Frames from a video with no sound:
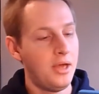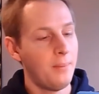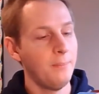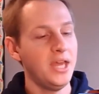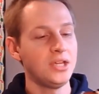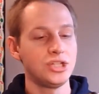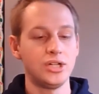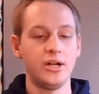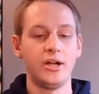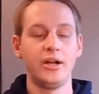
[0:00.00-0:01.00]
Make
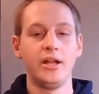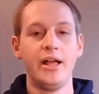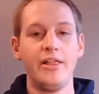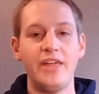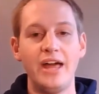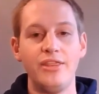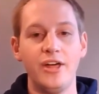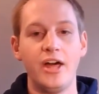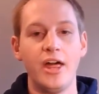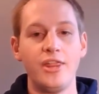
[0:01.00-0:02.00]
sure that
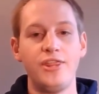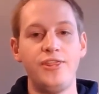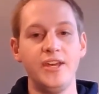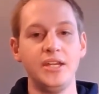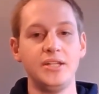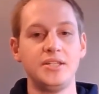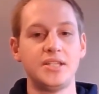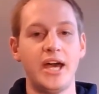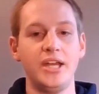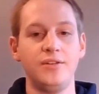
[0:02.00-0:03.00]
the thin
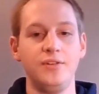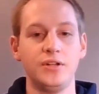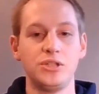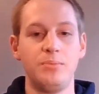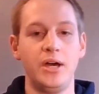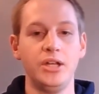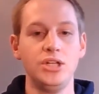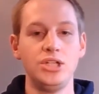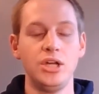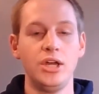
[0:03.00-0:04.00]
side of your
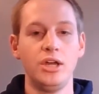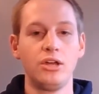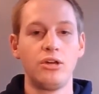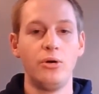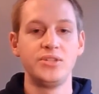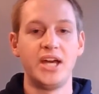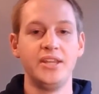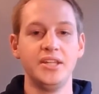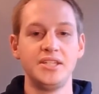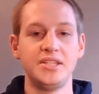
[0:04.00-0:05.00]
sponge goes on
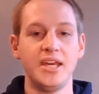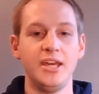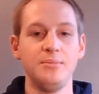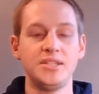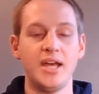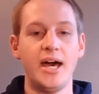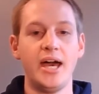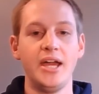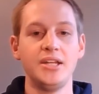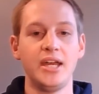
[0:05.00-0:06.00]
the same
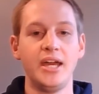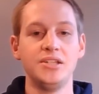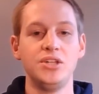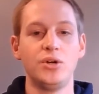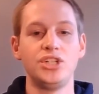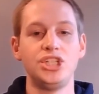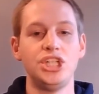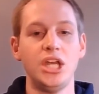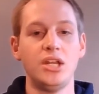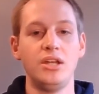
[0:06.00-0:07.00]
side as your
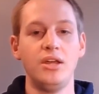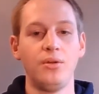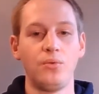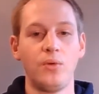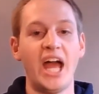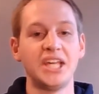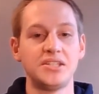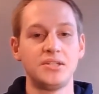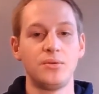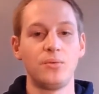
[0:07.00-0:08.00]
chin
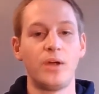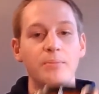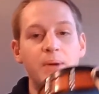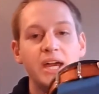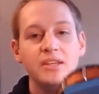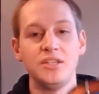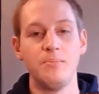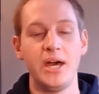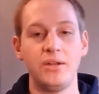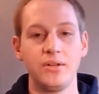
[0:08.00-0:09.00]
rest, right by these
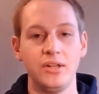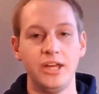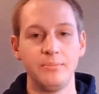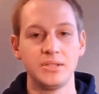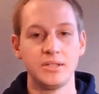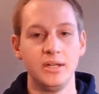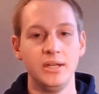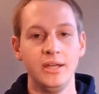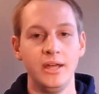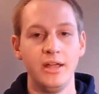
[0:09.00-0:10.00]
metal clips.
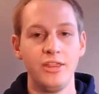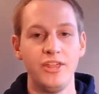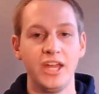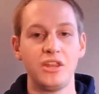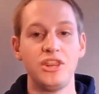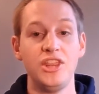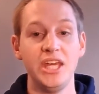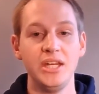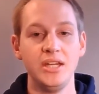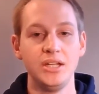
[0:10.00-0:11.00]
Think
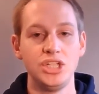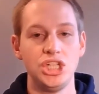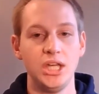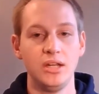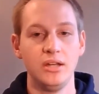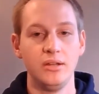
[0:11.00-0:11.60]
thin chin.